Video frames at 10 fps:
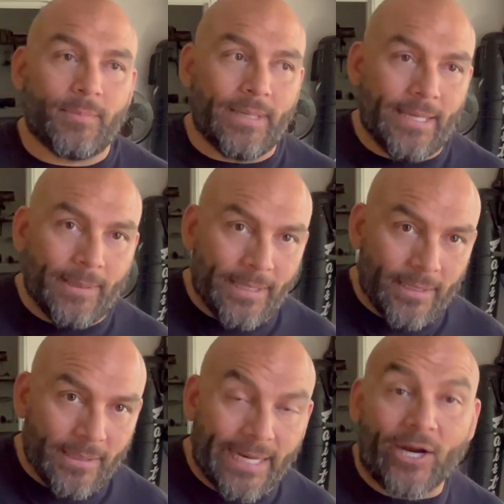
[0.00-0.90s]

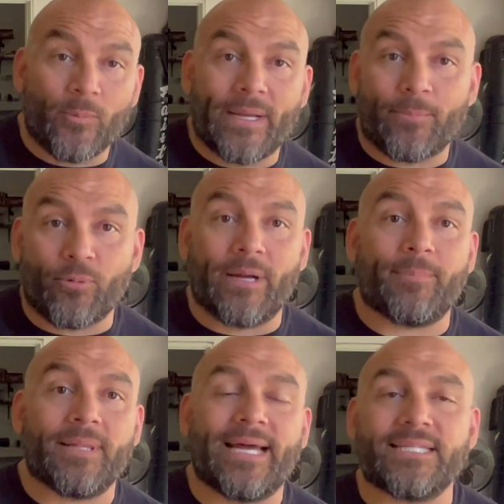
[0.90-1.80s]
in Ironman prep
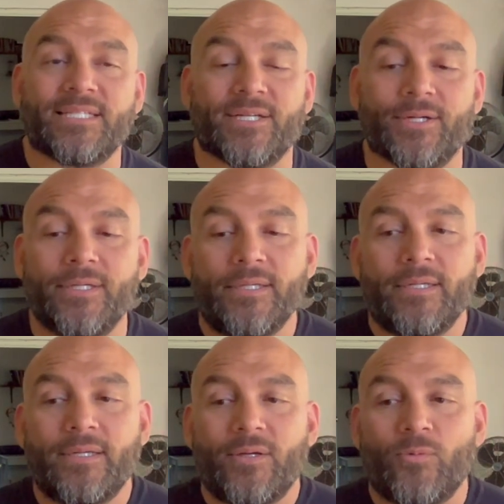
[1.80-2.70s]
last year
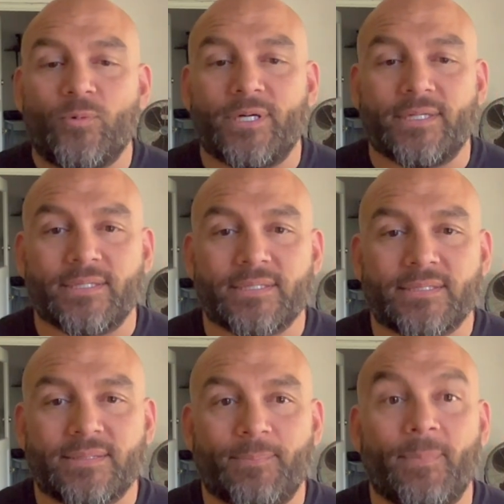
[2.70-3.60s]

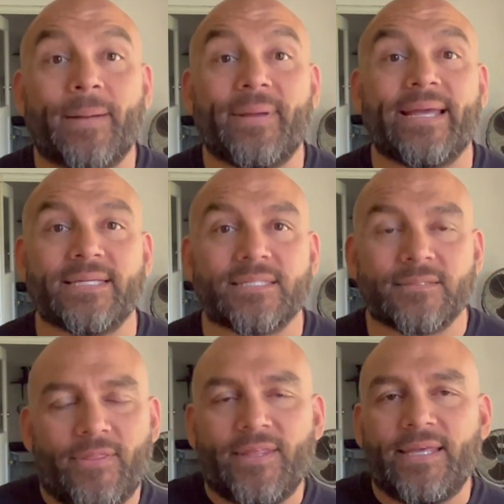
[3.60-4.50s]
was my pace.
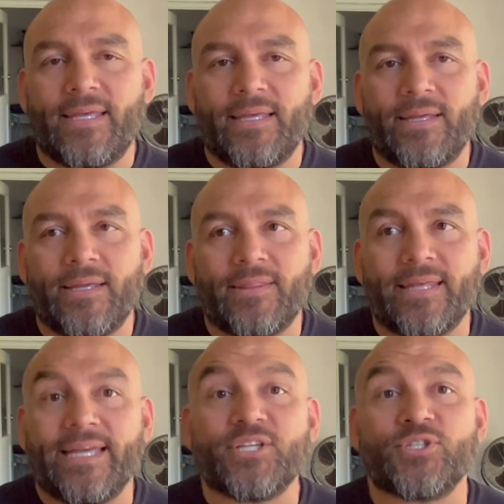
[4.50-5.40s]

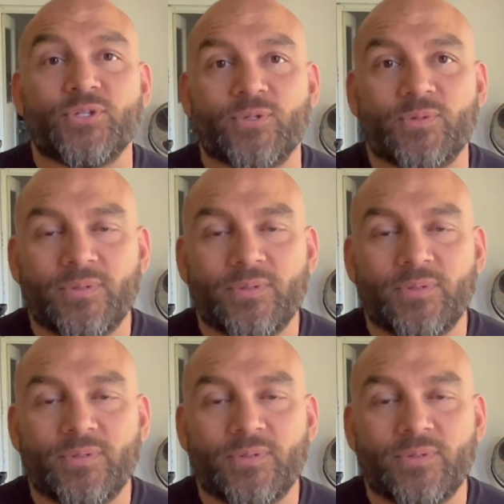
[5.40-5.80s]
The issue